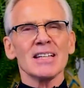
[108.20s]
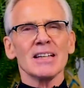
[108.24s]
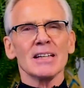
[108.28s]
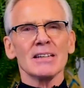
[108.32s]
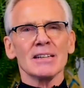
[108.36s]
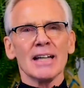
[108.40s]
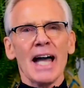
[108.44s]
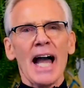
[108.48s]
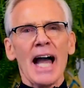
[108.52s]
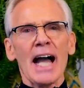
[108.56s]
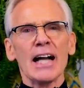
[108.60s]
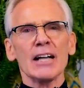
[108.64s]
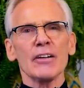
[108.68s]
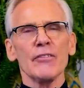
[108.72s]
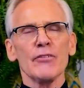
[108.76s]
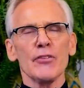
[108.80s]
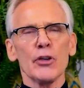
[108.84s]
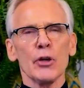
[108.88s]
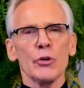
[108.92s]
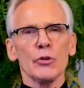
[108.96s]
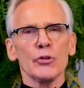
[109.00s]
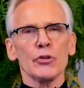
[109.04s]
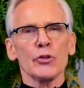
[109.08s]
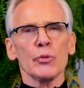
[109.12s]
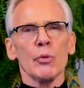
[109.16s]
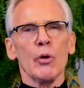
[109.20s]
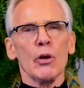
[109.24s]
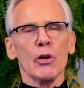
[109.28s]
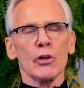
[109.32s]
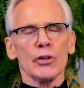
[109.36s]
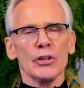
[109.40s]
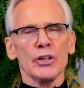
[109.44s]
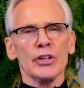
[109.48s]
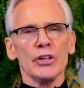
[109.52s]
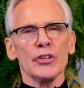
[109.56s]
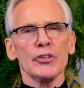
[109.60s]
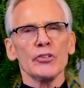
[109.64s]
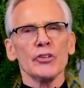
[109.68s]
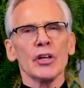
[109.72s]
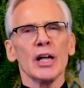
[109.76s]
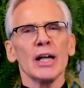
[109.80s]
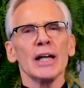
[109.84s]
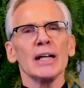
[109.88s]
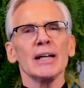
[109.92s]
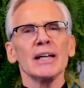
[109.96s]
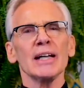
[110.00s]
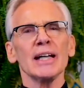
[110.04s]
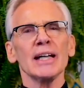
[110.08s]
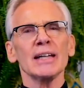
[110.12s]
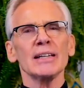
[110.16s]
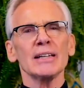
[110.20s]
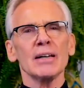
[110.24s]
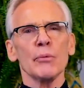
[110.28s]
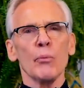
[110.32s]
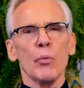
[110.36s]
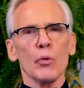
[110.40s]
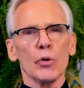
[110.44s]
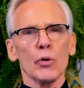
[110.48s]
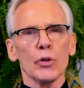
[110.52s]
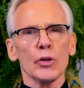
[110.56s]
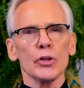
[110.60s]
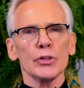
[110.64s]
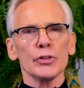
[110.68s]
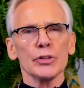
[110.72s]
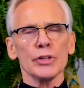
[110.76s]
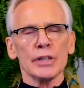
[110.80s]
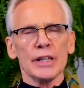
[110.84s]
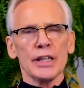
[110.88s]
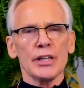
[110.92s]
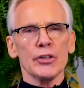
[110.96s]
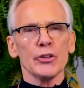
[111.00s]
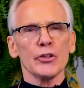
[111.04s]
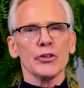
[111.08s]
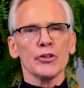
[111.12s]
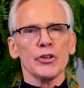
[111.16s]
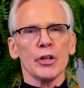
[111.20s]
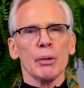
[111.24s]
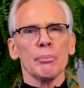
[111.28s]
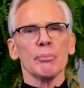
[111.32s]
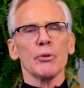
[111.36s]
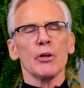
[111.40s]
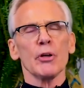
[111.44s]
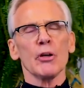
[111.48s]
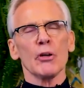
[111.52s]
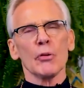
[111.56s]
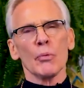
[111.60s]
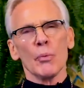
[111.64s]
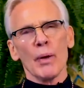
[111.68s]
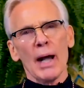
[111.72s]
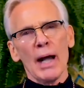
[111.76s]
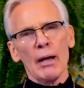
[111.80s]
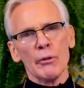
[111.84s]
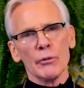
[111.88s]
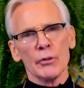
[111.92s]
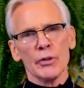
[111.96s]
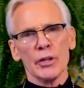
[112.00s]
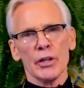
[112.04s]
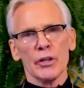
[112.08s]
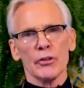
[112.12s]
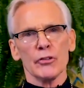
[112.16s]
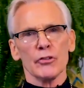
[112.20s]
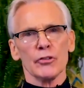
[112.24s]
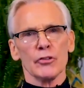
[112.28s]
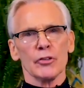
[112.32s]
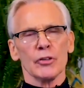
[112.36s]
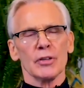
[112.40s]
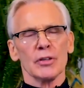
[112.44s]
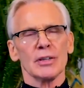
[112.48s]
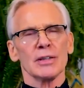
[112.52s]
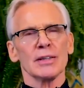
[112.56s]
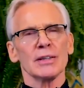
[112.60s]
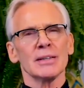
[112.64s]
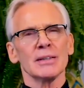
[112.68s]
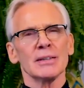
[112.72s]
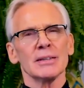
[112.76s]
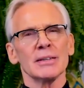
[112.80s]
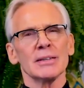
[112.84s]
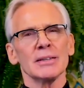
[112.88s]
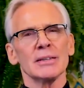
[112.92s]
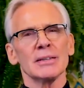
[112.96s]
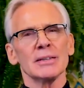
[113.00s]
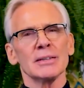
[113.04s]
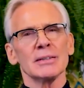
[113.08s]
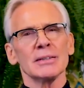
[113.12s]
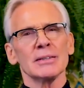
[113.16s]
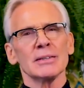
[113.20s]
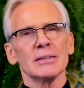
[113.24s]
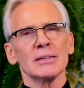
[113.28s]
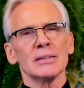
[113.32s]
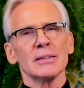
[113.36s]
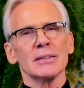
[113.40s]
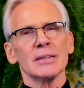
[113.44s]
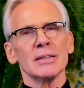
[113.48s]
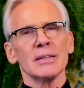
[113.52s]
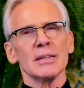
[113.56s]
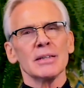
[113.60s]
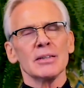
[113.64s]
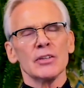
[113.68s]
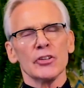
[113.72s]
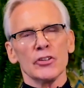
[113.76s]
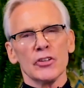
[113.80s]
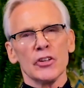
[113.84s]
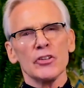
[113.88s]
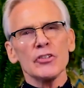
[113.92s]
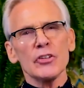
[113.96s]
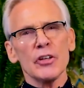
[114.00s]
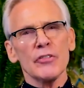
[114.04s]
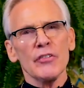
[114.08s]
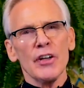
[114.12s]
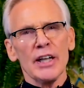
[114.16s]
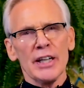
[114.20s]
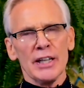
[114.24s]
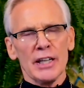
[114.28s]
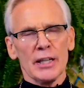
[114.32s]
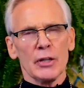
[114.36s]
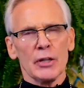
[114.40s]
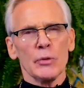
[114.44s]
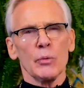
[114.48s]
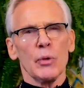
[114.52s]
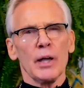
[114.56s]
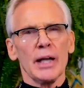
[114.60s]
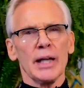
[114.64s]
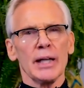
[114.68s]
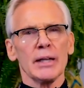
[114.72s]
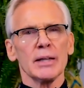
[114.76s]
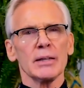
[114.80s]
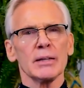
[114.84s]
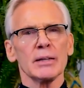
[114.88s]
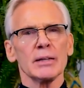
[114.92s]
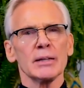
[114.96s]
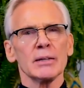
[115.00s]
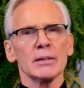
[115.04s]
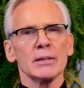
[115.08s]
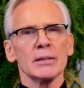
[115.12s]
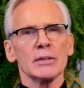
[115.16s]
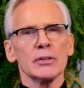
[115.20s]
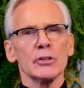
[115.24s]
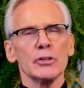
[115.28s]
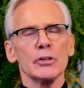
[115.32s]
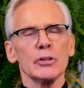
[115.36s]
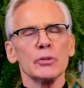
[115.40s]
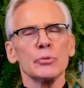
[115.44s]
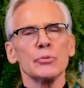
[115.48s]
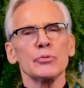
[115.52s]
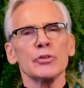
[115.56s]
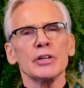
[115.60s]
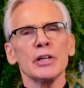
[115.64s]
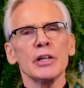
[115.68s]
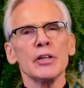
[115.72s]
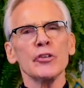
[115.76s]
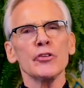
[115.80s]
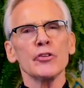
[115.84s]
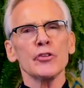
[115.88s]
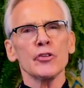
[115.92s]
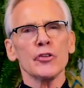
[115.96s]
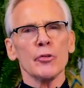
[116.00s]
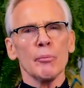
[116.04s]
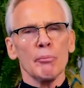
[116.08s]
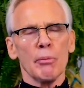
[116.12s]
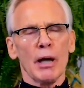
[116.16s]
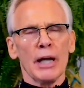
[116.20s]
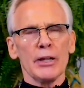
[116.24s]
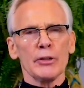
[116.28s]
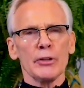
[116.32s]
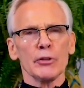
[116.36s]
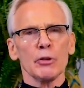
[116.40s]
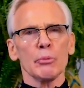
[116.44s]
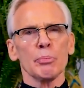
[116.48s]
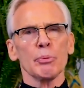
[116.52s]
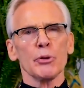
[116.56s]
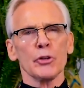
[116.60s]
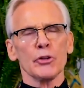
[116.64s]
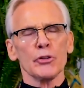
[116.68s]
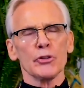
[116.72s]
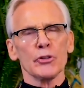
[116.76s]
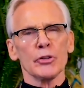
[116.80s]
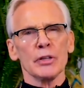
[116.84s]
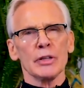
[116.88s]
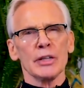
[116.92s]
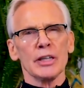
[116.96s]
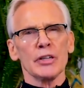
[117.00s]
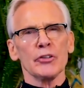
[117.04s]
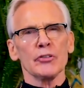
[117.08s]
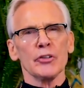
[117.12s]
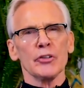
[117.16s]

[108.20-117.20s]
the lack of those qualities in the world leadership around us. This is the Vedic way. You teach by your personal